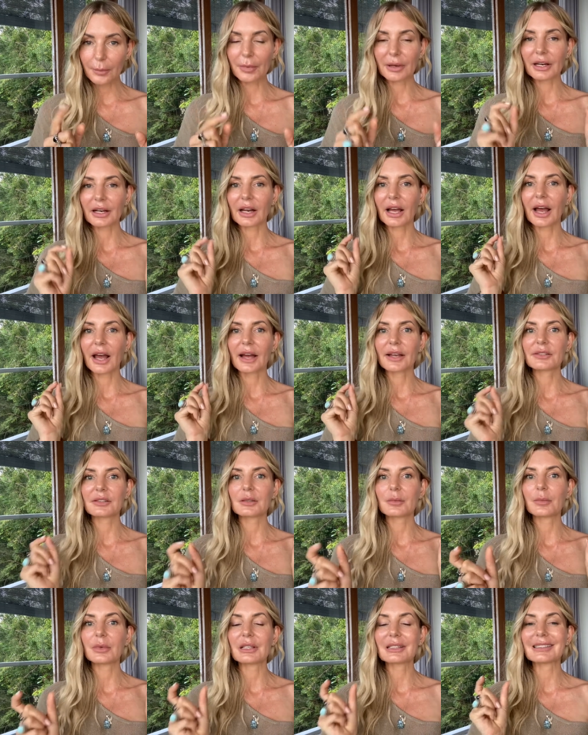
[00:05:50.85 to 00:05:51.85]
but it has to
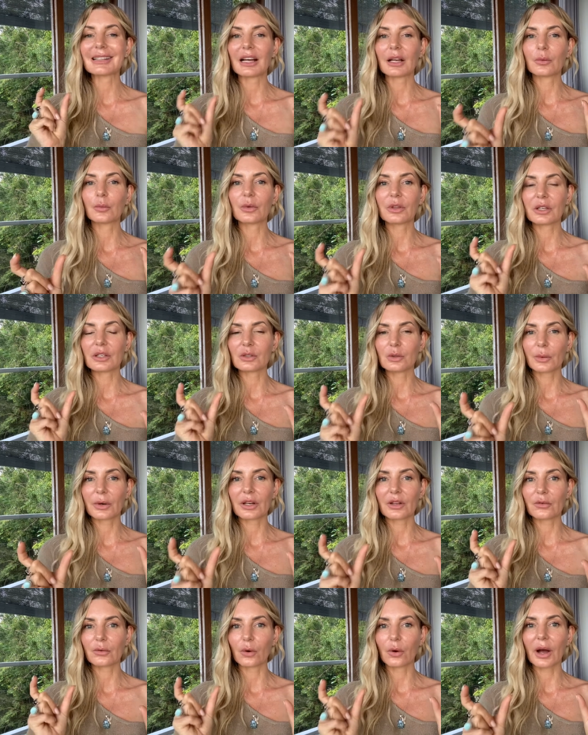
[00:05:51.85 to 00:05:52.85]
be done within
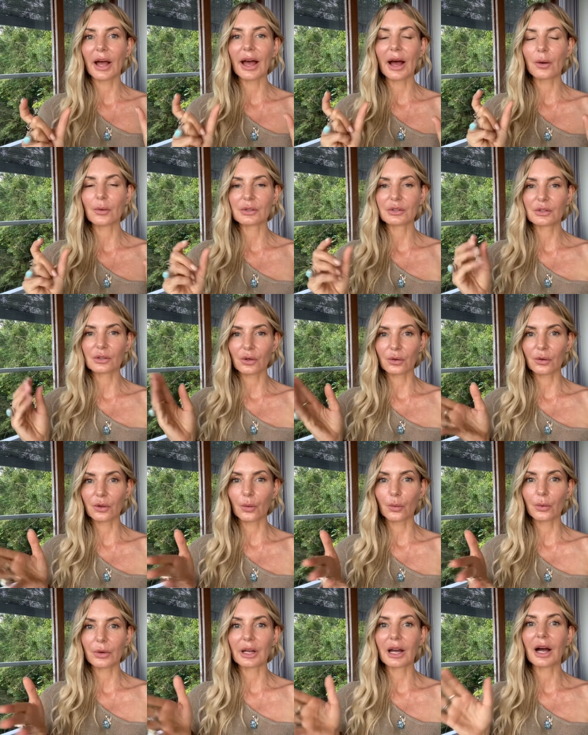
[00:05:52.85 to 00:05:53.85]
24 hours so that
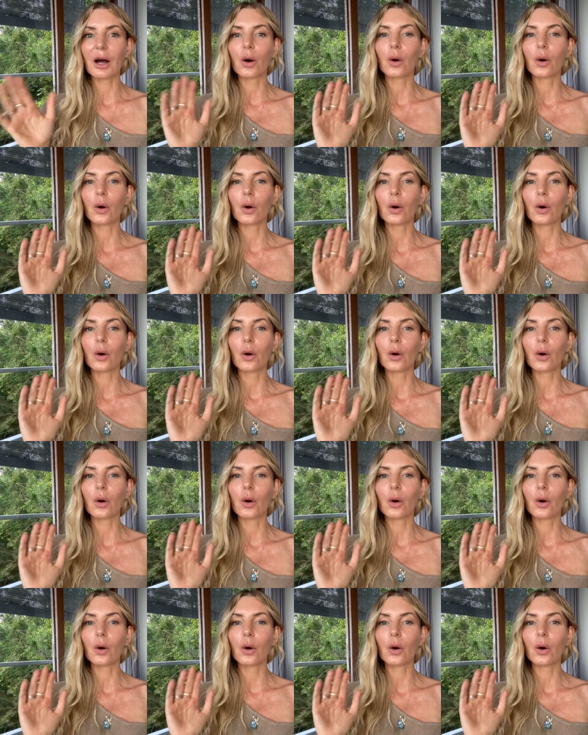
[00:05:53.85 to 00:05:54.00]
we are